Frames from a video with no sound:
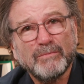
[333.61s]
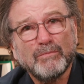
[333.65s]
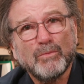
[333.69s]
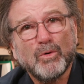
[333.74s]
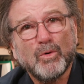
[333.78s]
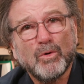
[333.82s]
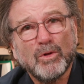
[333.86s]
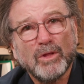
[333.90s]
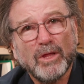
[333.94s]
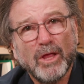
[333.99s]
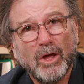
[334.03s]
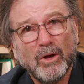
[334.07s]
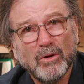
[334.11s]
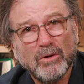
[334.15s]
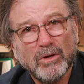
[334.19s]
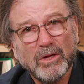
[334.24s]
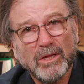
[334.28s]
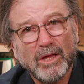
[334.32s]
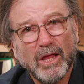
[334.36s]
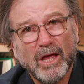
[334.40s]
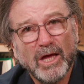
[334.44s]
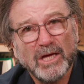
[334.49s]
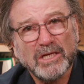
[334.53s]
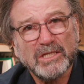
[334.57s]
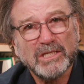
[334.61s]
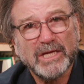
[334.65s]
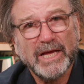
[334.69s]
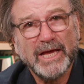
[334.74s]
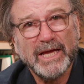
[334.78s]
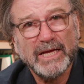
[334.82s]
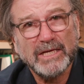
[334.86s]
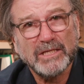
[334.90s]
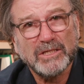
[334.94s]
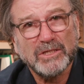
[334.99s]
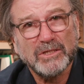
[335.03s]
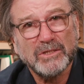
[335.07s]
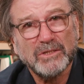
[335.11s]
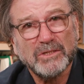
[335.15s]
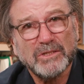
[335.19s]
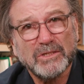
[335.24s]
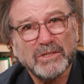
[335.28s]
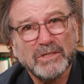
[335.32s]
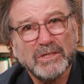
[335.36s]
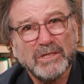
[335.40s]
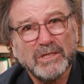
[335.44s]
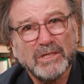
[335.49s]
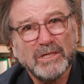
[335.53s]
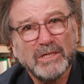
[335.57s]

more localized cancers,